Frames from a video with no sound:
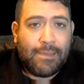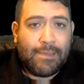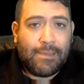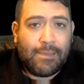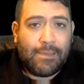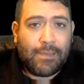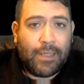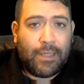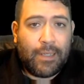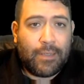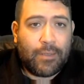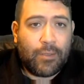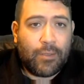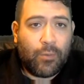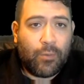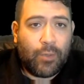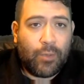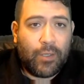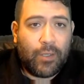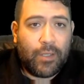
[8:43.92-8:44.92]
Okay, so
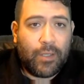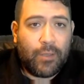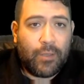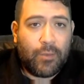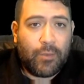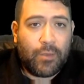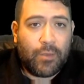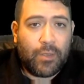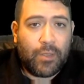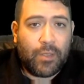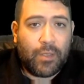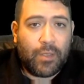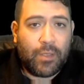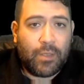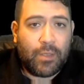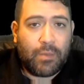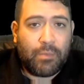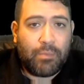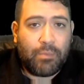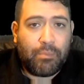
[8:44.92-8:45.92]
we're going to use
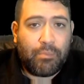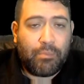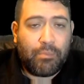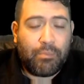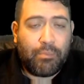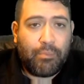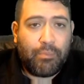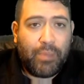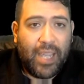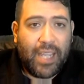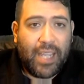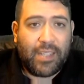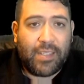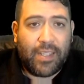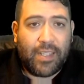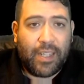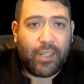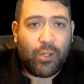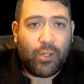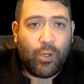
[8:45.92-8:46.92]
this
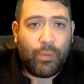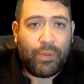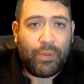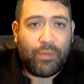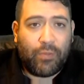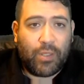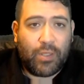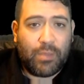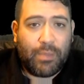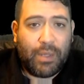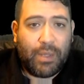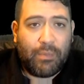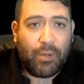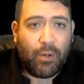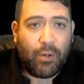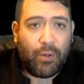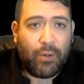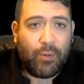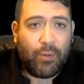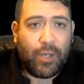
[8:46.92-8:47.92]
basic, hoping for speed
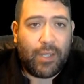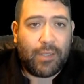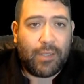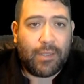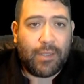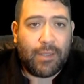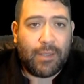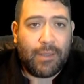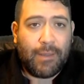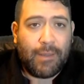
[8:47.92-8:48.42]
bar rewinds.